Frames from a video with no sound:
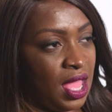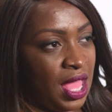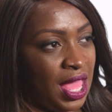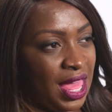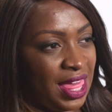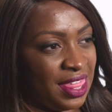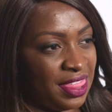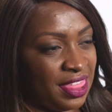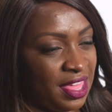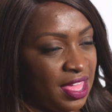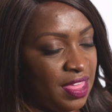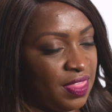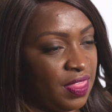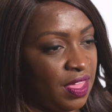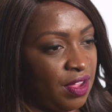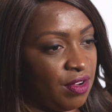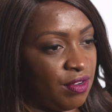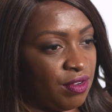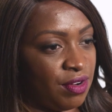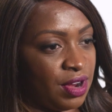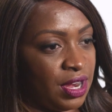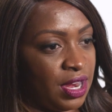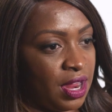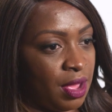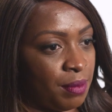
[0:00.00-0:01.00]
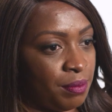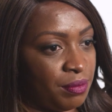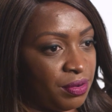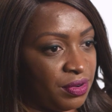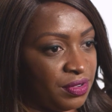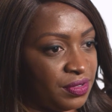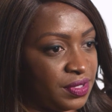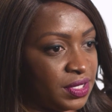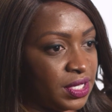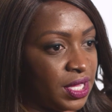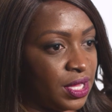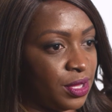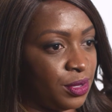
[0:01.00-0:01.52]
I think there are a number
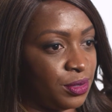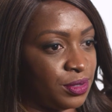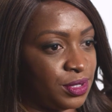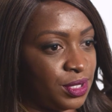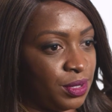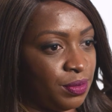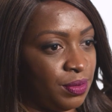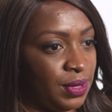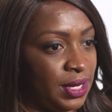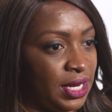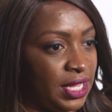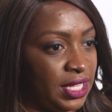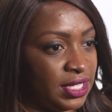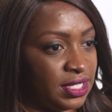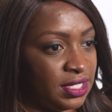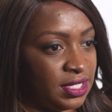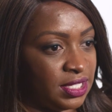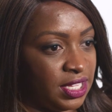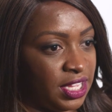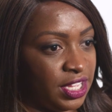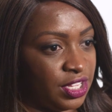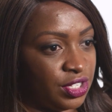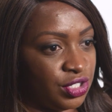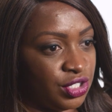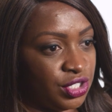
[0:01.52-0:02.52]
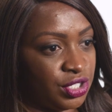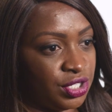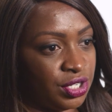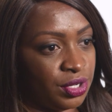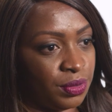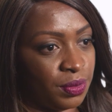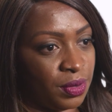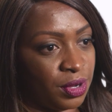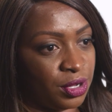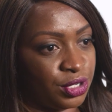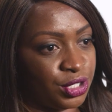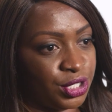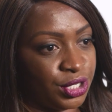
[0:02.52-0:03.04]
of skills that we need to teach
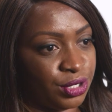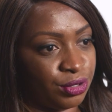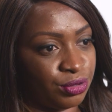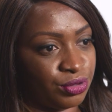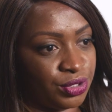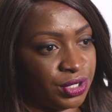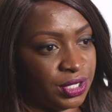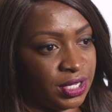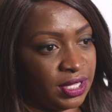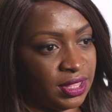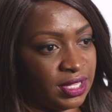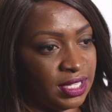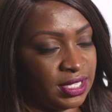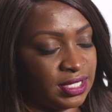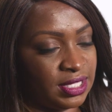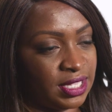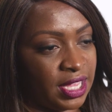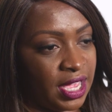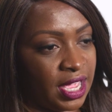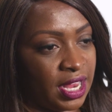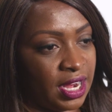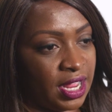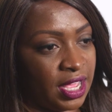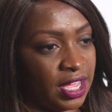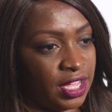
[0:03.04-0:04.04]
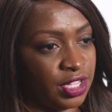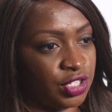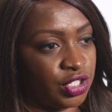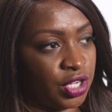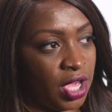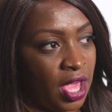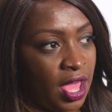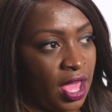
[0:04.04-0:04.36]
to our children in this day and age.